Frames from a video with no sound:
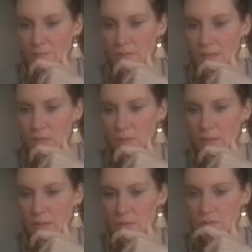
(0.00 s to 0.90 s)
Genuine,
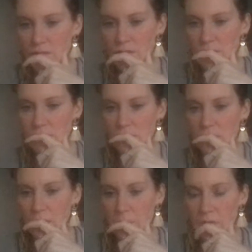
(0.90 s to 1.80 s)
conscious
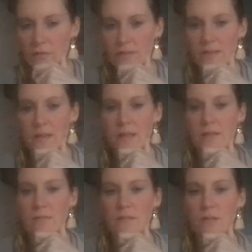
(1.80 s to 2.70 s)
purity.
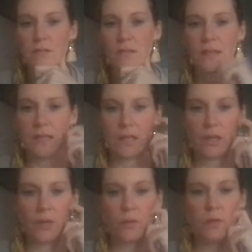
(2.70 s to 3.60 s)
Oh, thank
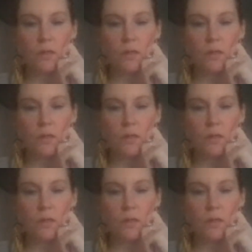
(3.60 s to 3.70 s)
you.